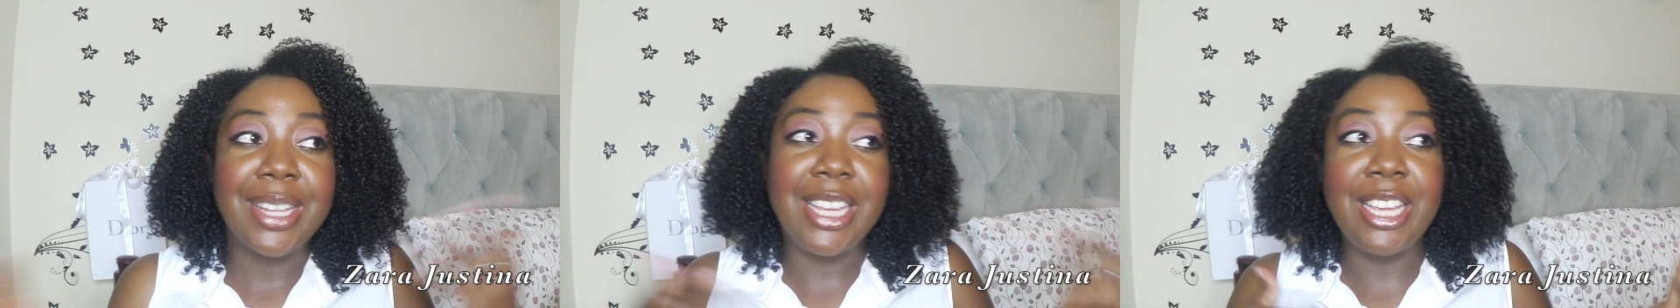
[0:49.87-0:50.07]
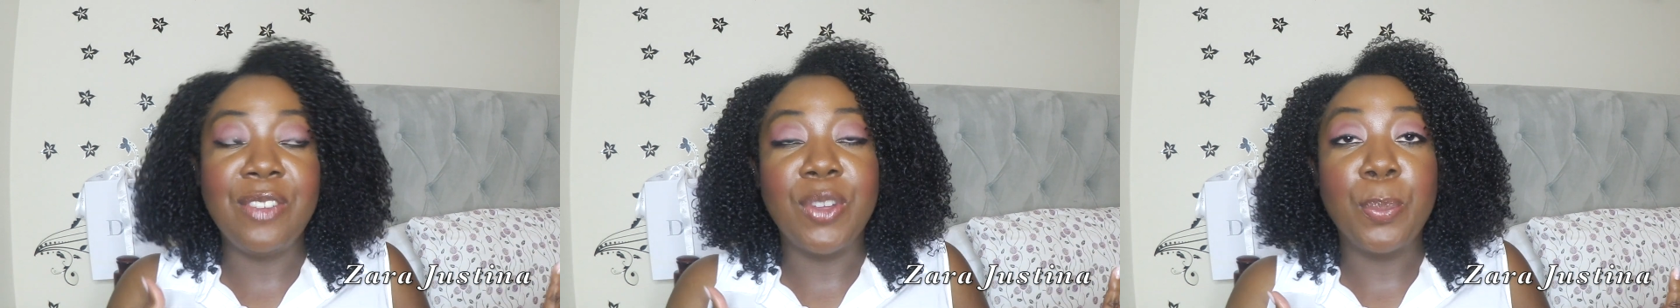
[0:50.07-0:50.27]

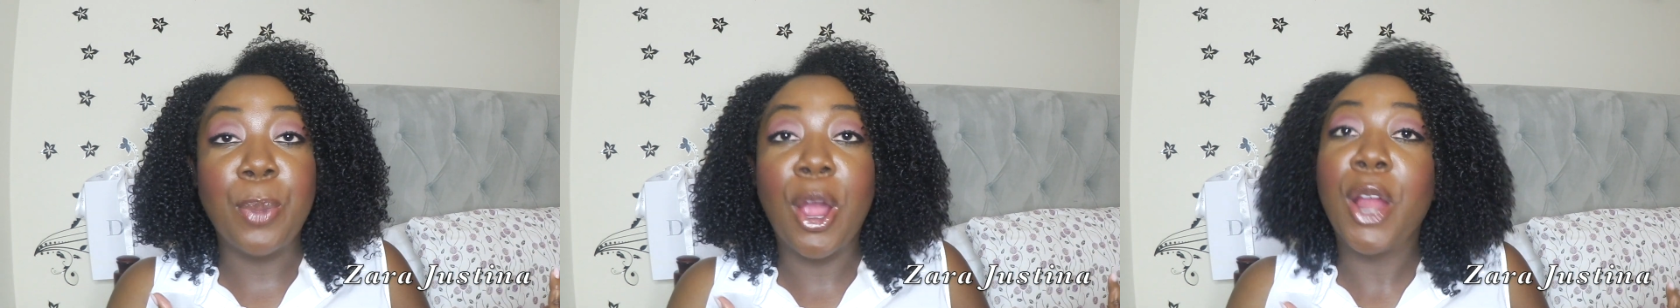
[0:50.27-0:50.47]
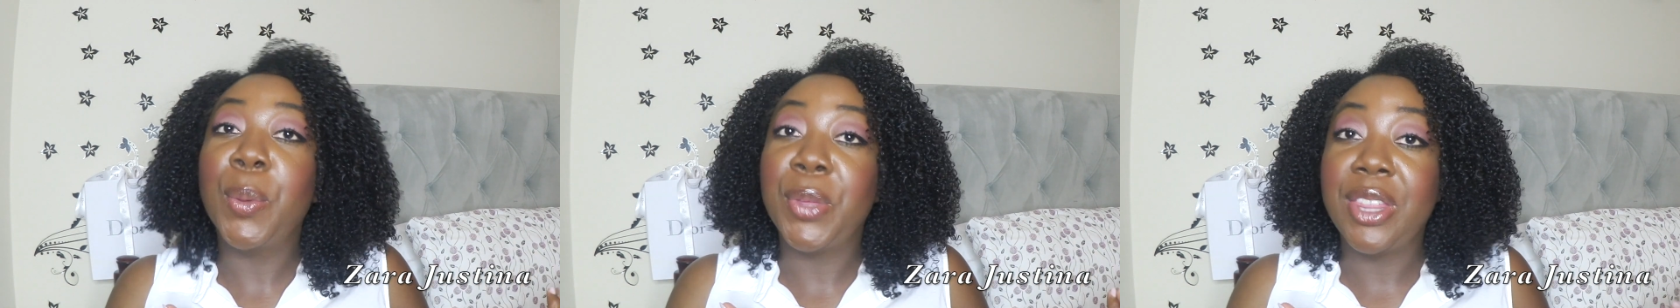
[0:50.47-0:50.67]
even
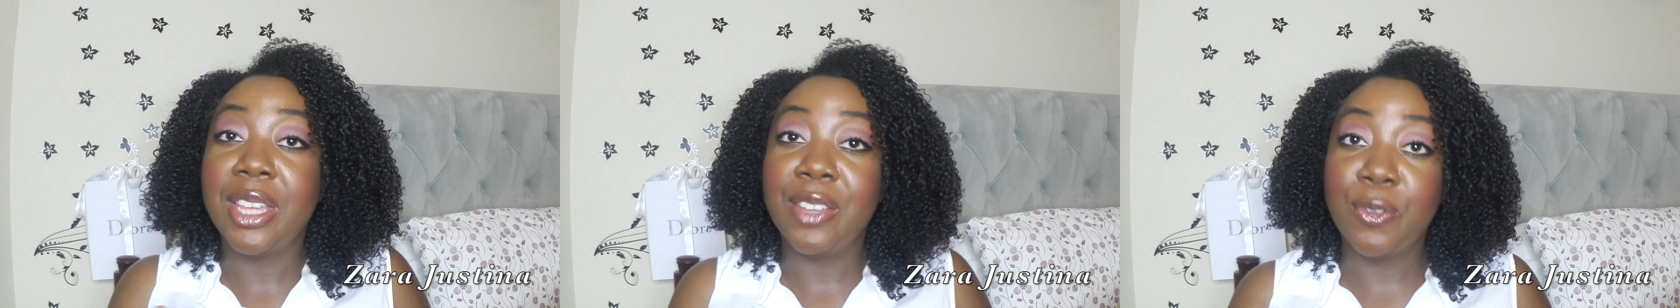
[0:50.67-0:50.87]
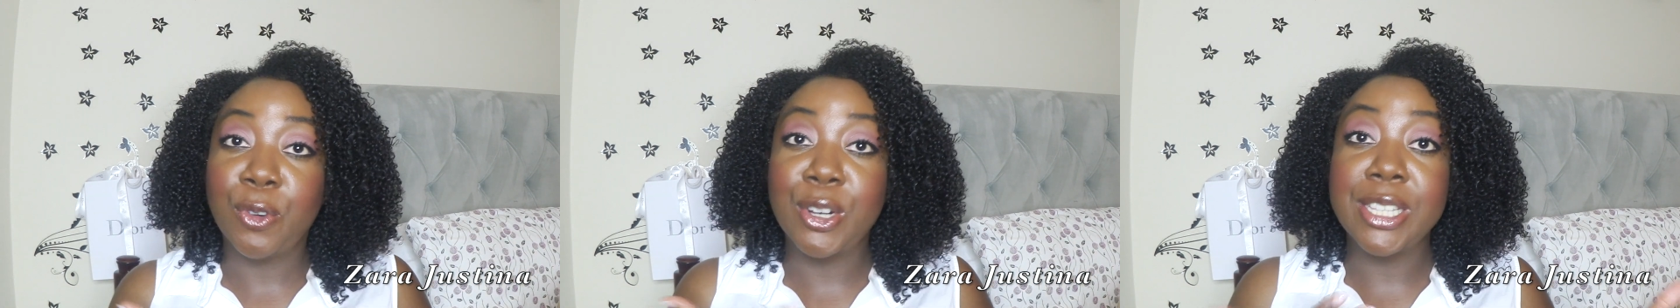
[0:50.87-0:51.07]
part with
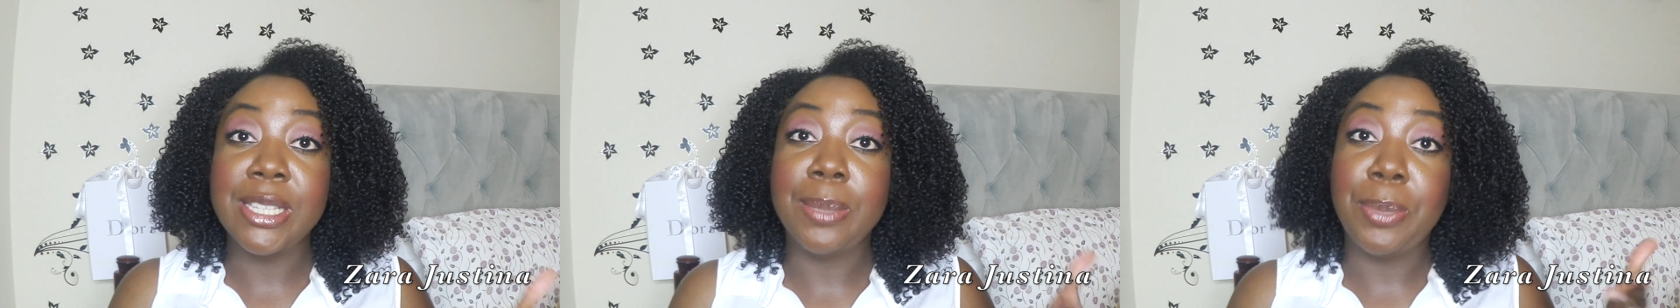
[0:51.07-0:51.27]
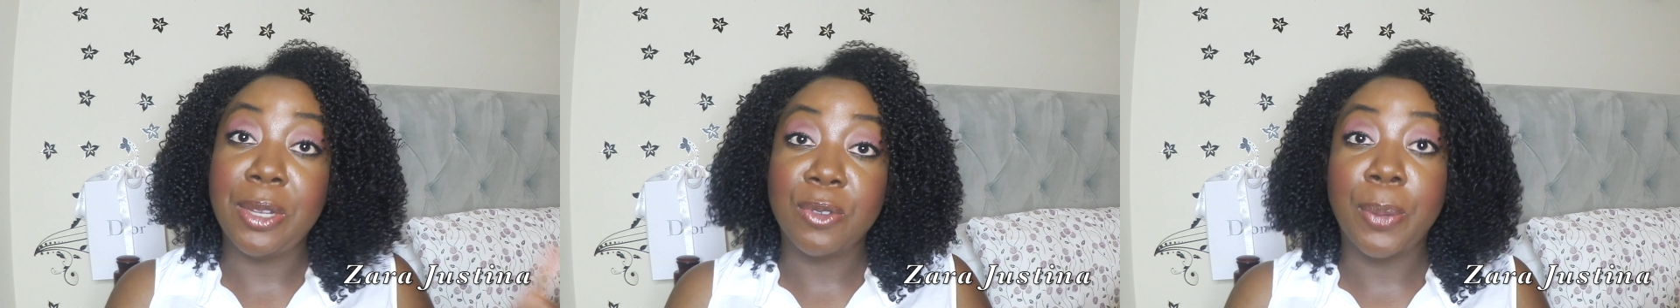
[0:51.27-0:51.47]
it for it to
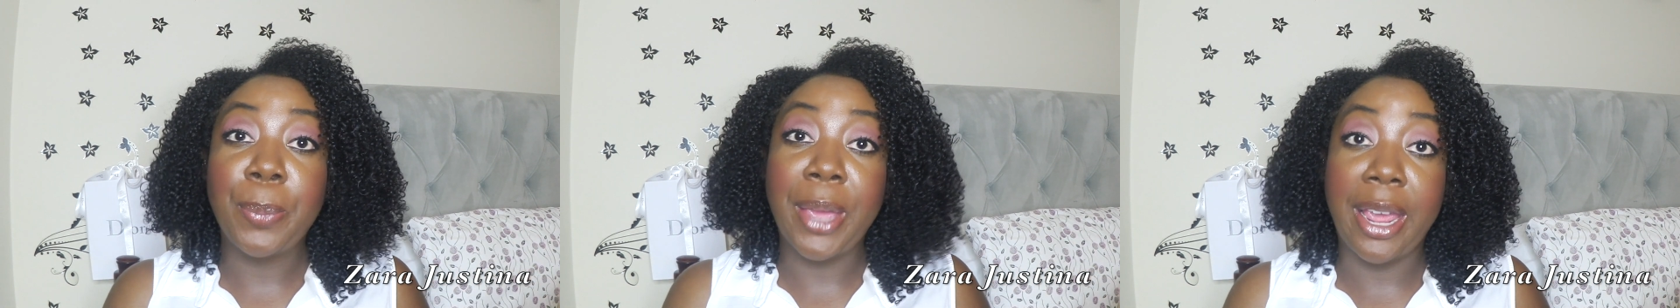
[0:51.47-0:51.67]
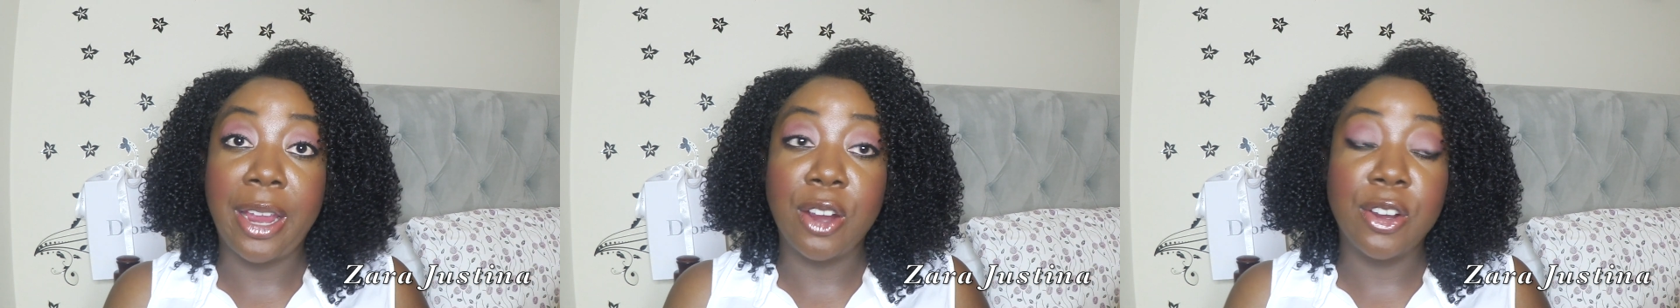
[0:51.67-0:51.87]
be
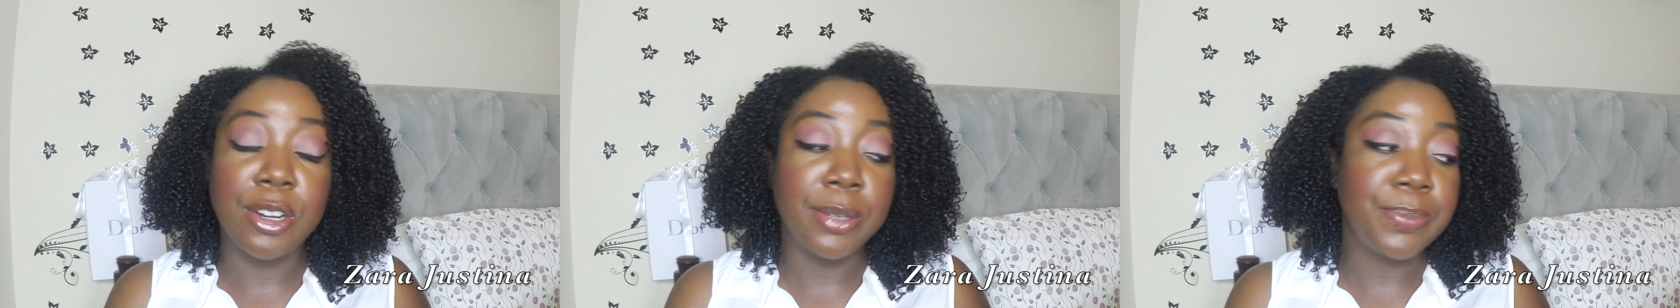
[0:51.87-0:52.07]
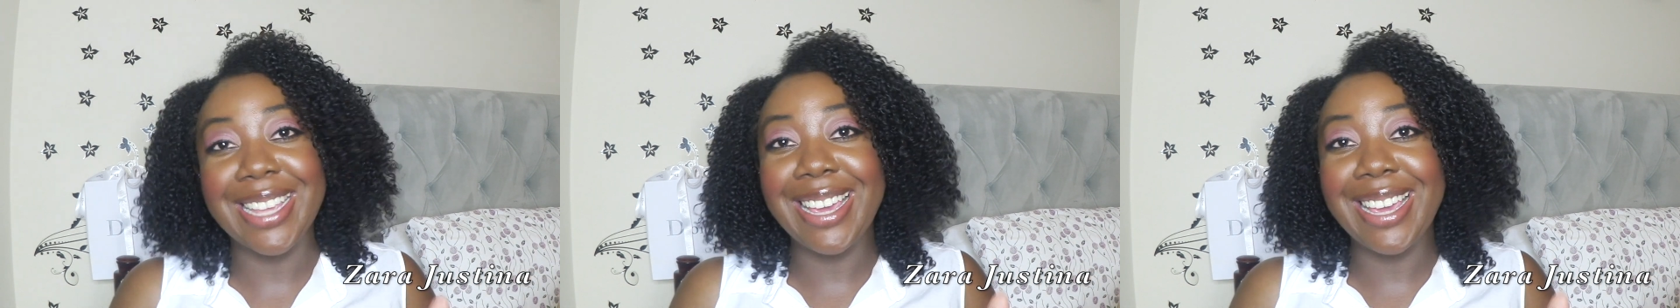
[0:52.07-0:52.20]
repaired.